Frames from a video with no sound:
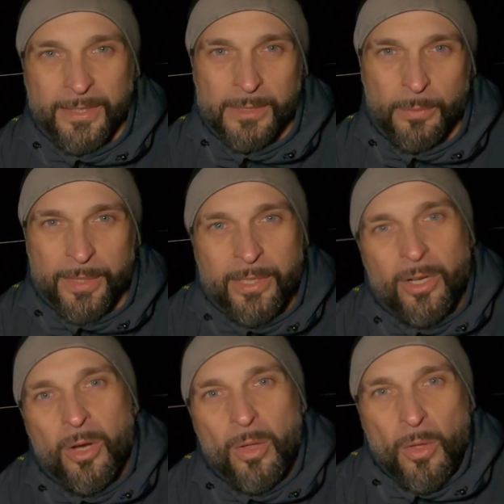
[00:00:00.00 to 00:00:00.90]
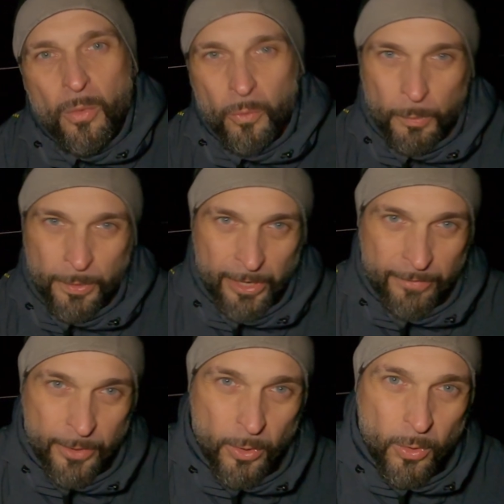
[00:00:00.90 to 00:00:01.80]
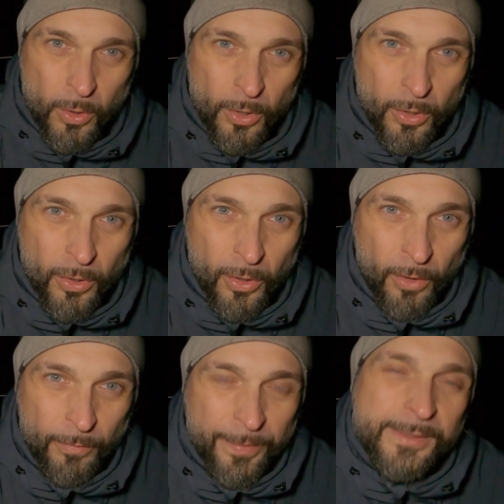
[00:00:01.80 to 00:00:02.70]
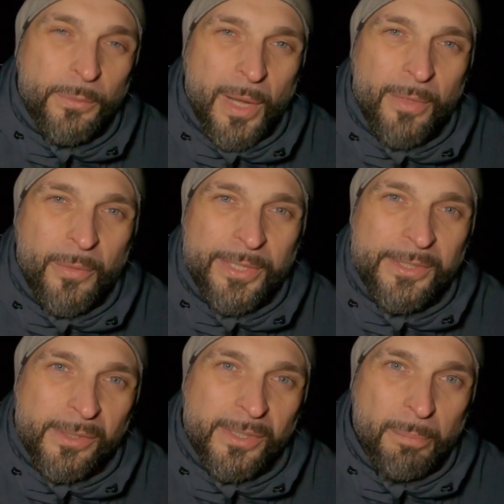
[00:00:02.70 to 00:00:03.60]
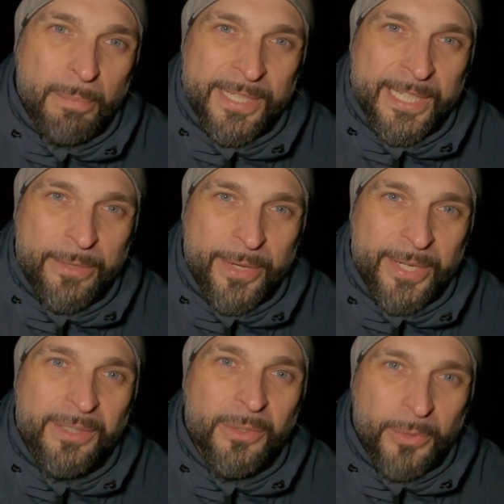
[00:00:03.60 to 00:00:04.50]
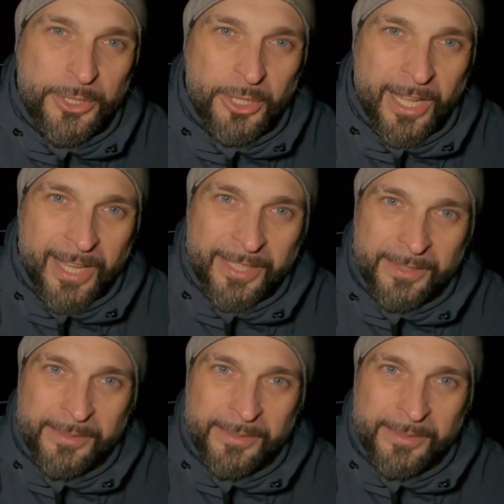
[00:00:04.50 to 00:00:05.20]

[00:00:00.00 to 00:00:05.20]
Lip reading: this video will be review of this Onewind mini reel Ridgeline.